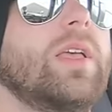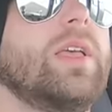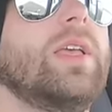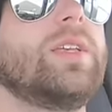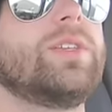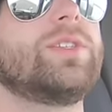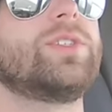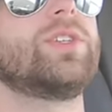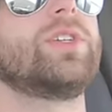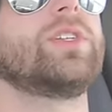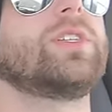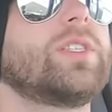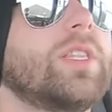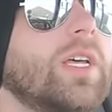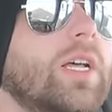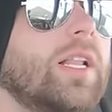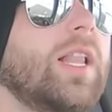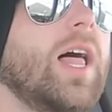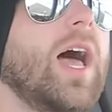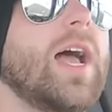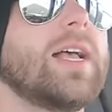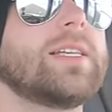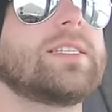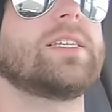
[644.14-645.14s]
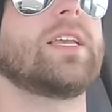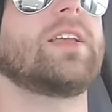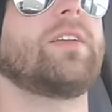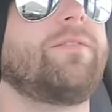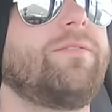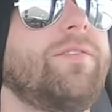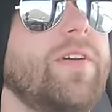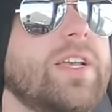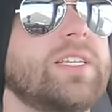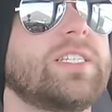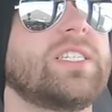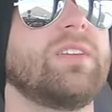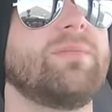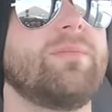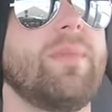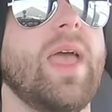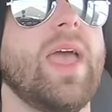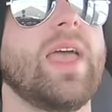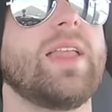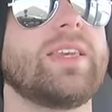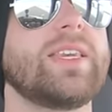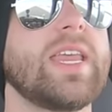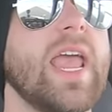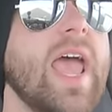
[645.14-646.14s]
He is just the classic fix it
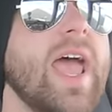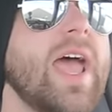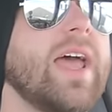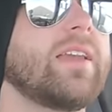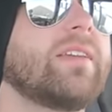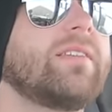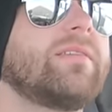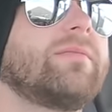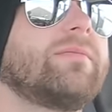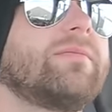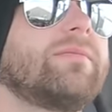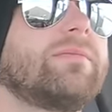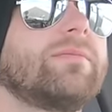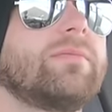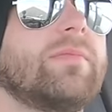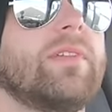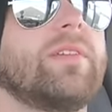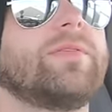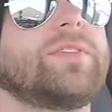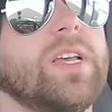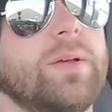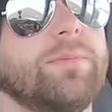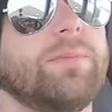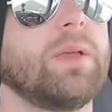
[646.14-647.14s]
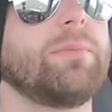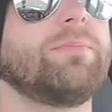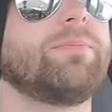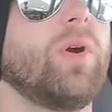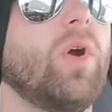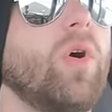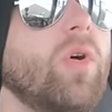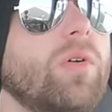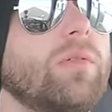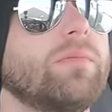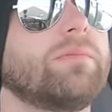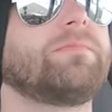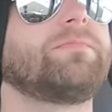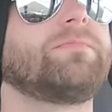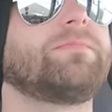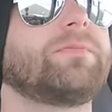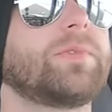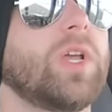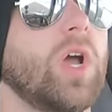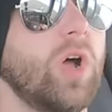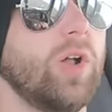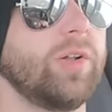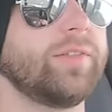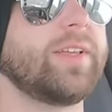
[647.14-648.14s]
man dad. If something broke,
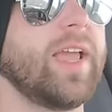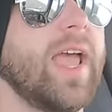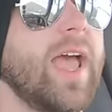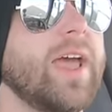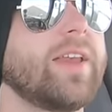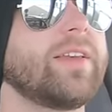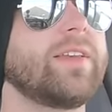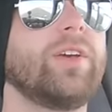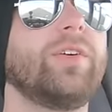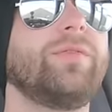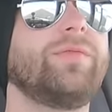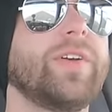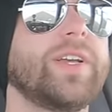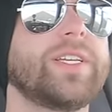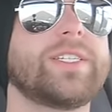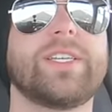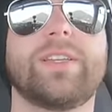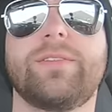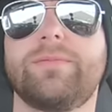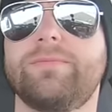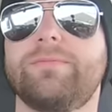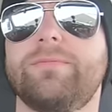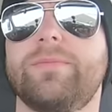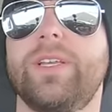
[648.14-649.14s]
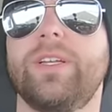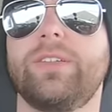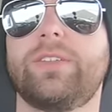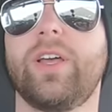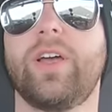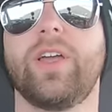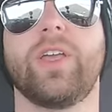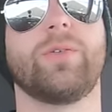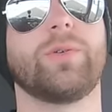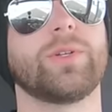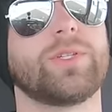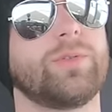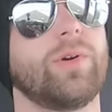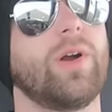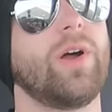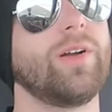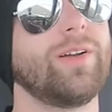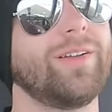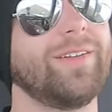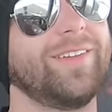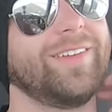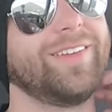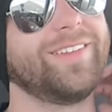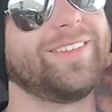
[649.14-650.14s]
call dad. He'll fix it. He'll tell you what's wrong.